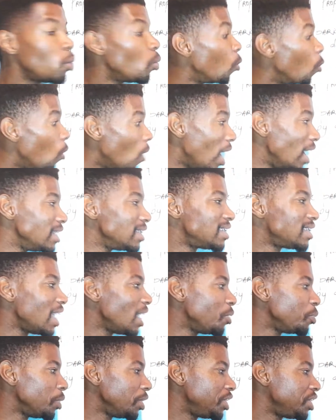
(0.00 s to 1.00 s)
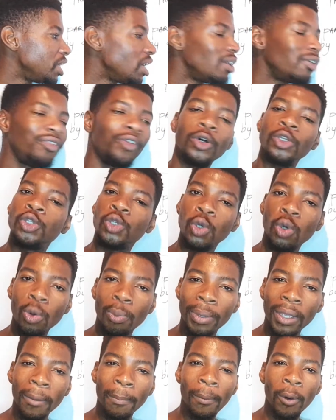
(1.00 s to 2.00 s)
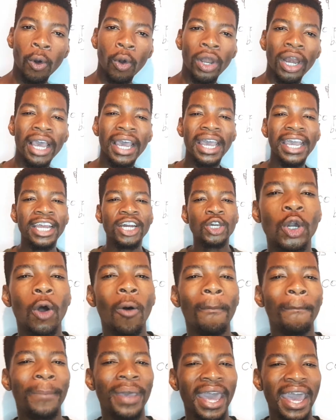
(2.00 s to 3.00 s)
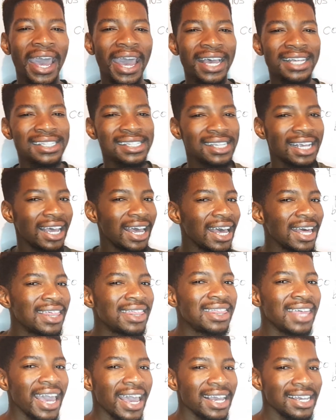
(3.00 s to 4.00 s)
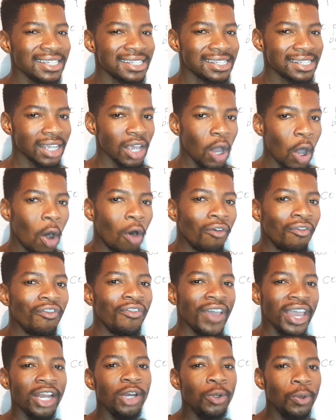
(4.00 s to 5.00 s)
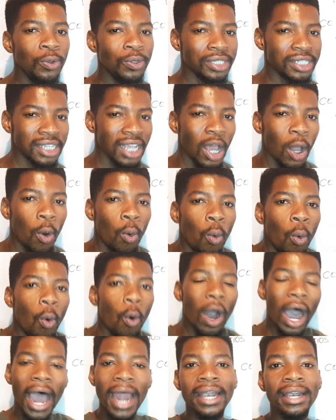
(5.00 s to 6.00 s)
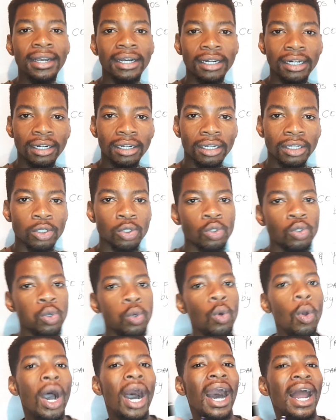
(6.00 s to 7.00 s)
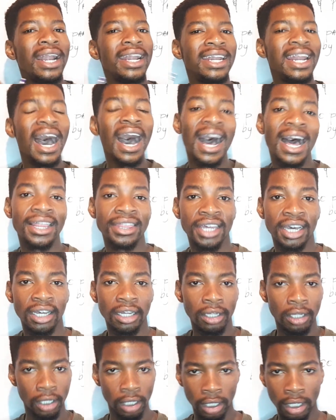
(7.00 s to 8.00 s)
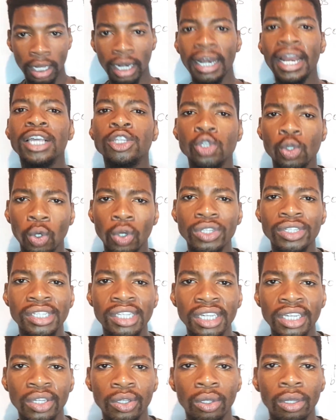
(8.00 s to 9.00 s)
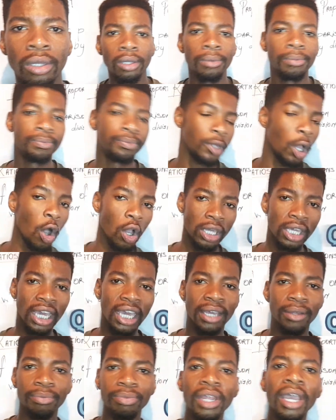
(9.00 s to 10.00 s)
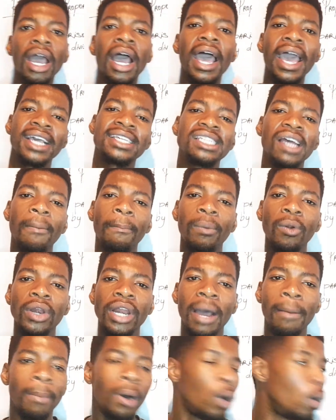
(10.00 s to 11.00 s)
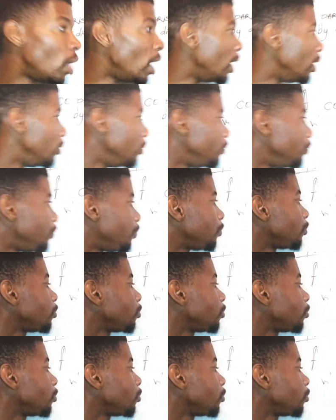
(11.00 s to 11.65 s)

1 sandwich for 2 people. It compares things of values one to another. Let's continue. Okay, example number one.